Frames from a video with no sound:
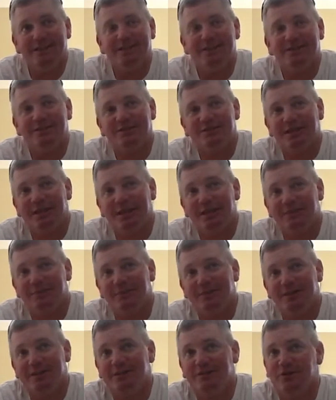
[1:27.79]
So
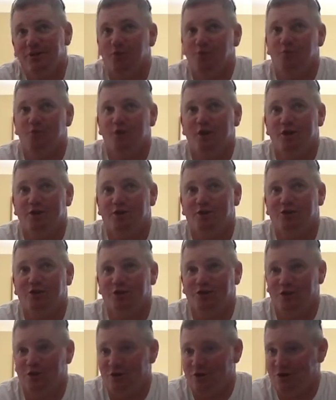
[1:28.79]
make some racial
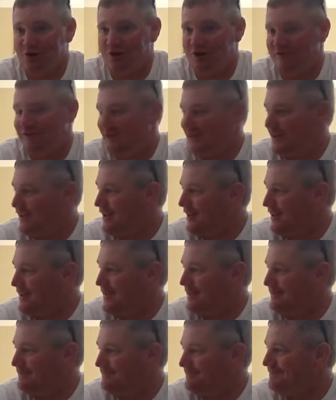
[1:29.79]
slurs every now
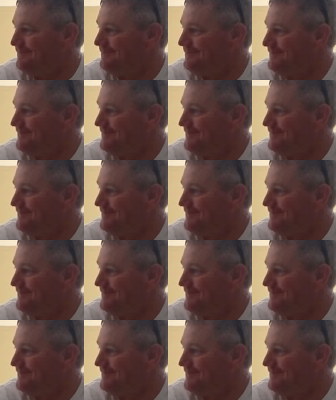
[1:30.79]
and then.